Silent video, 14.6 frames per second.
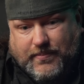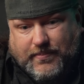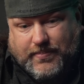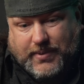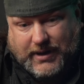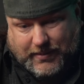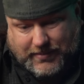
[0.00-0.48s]

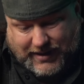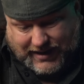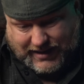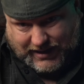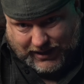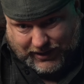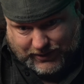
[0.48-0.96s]
but I'm
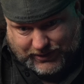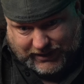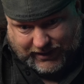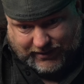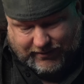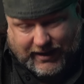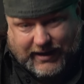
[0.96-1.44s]
kind of using
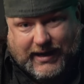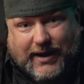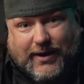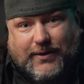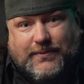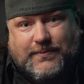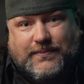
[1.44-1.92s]
it right
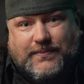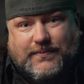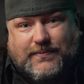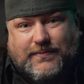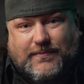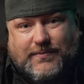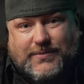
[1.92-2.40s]
now
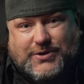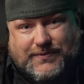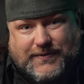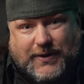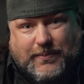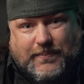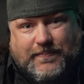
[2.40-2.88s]
to
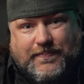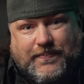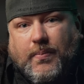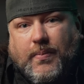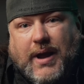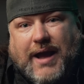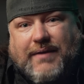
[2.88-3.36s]
film.
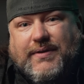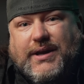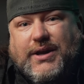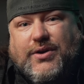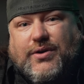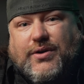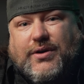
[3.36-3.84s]

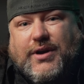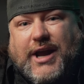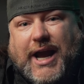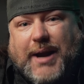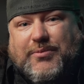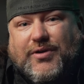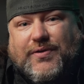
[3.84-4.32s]
Having your
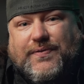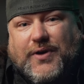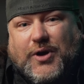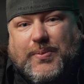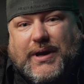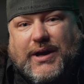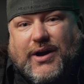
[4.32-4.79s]
camera
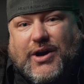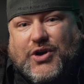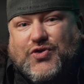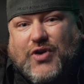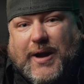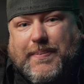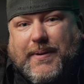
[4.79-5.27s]
filming on a
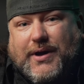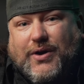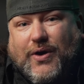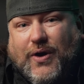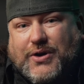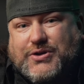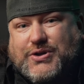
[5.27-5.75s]

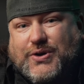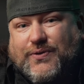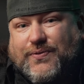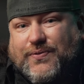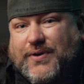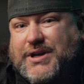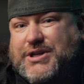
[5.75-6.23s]
tripod also
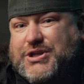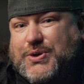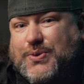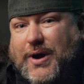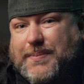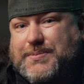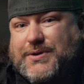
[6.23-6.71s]
frees
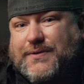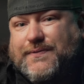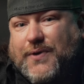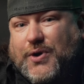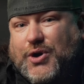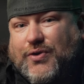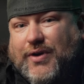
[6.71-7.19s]
you up to
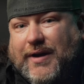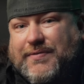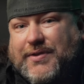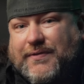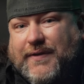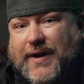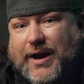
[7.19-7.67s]

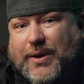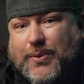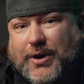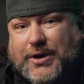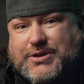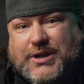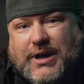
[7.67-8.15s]
photograph the
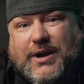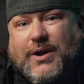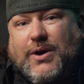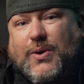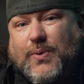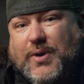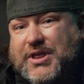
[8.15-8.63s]
fireworks
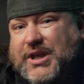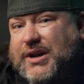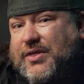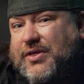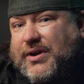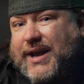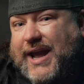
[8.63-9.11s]
with
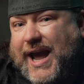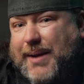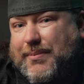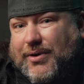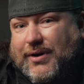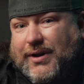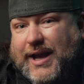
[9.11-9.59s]
another
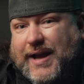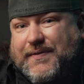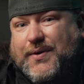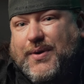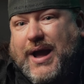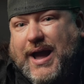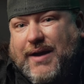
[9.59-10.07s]
camera if
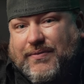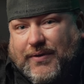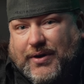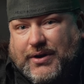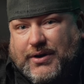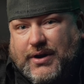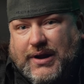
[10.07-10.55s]
you have
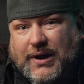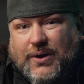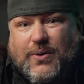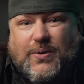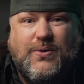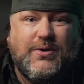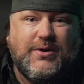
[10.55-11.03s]
one,
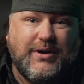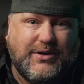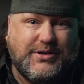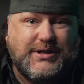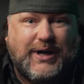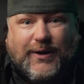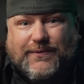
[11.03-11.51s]
or your
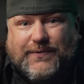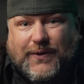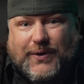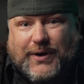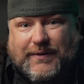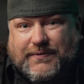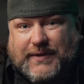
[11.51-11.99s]
cell
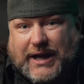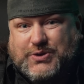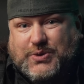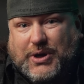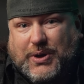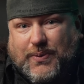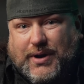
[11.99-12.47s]
phone if that's
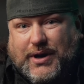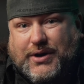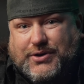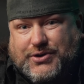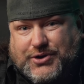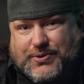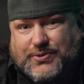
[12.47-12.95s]
what you want
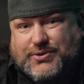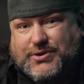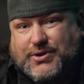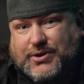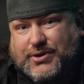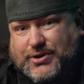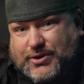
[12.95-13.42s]
to choose
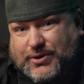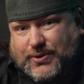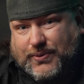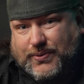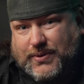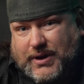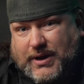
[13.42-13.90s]
to do,